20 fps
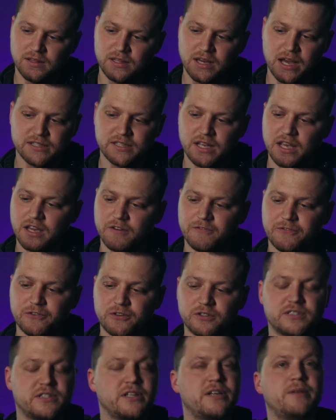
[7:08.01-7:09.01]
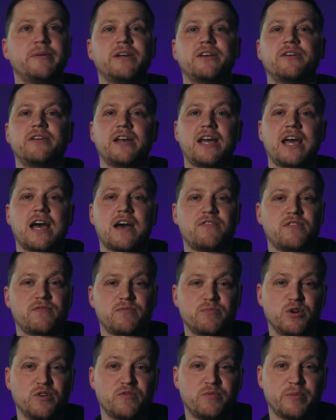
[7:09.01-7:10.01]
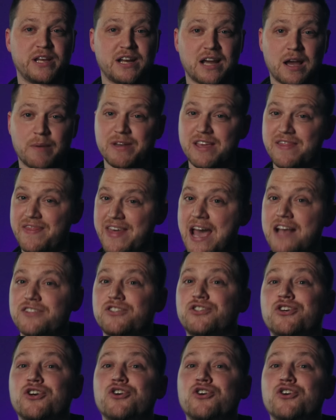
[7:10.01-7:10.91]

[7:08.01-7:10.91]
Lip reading: that's like a full 1.5 centimeters of movement. I mean, that's